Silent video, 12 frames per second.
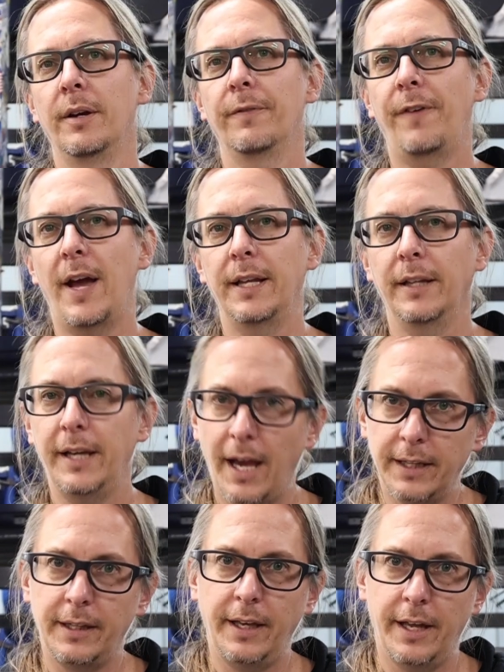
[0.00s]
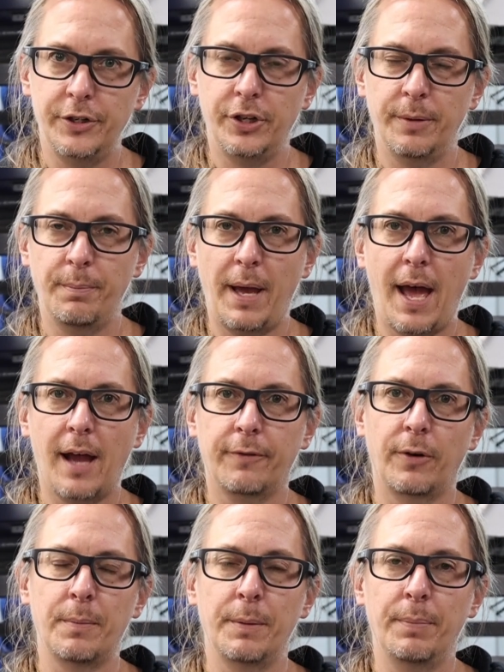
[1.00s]
Finally got the engine back
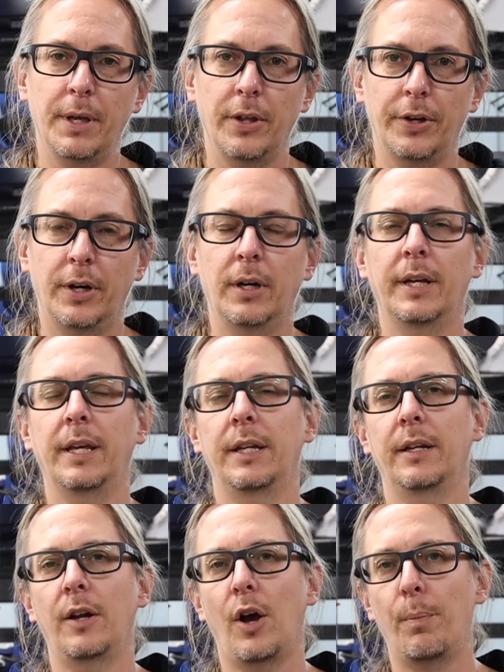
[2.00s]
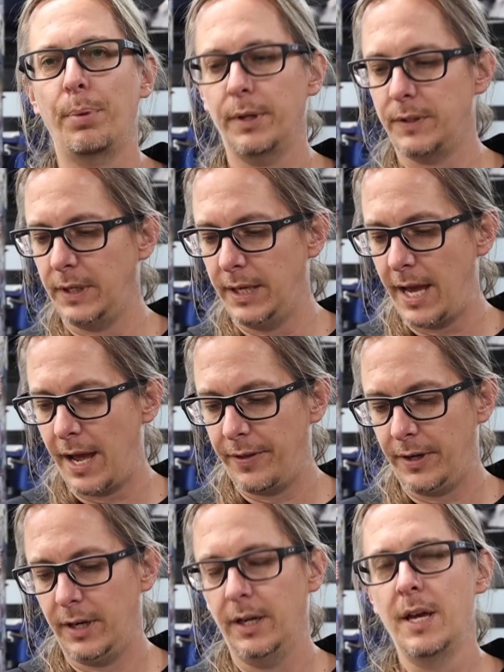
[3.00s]
from the builder, getting it all put
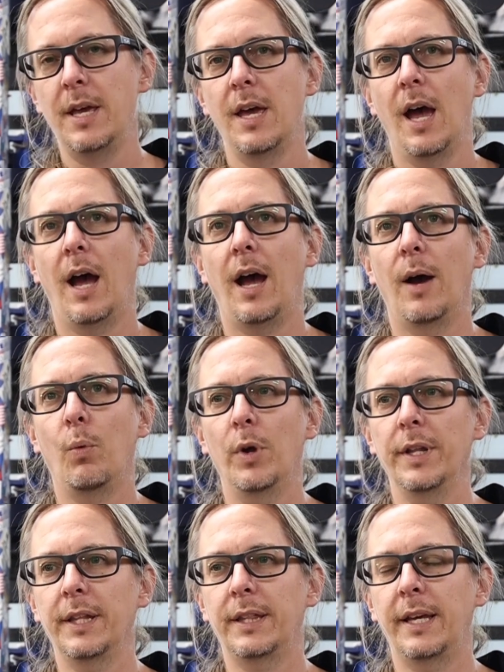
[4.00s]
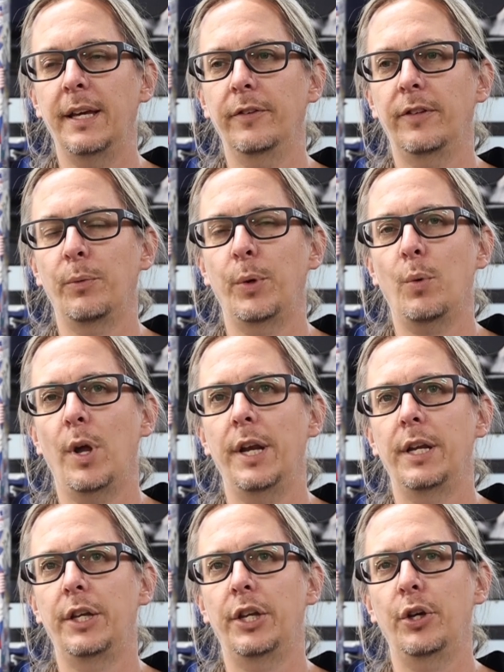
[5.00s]
together. One of the things that we
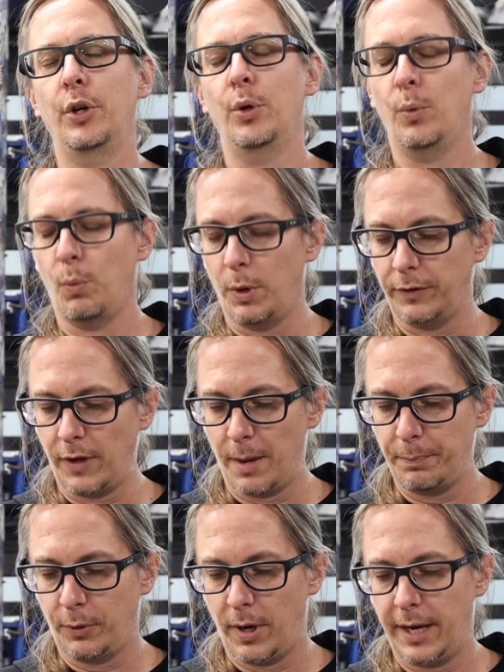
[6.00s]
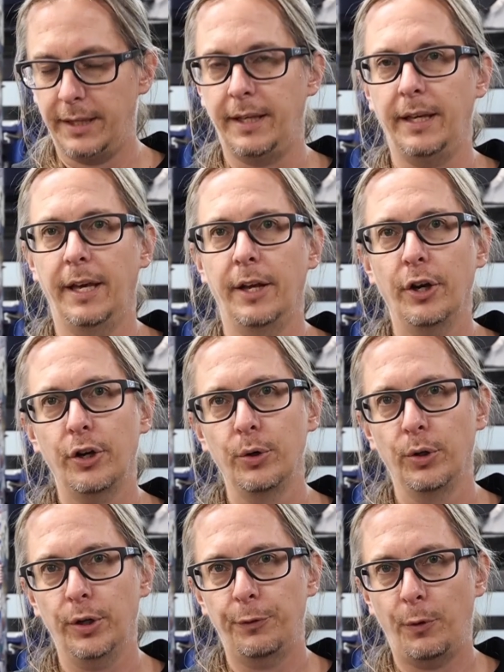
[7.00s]
wanted to do was upgrade the
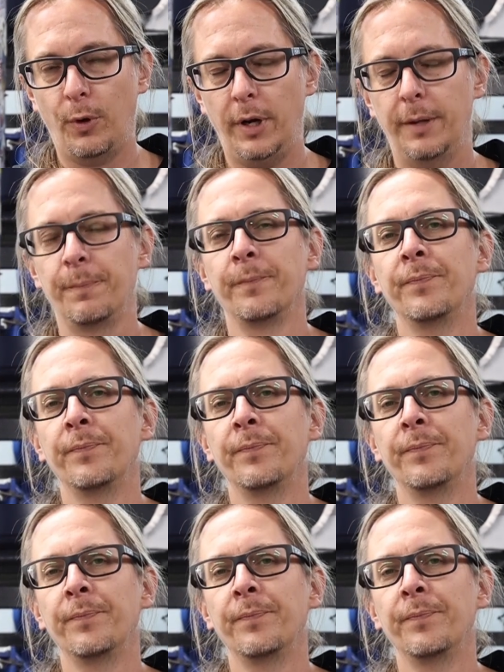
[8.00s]
intercooler for it.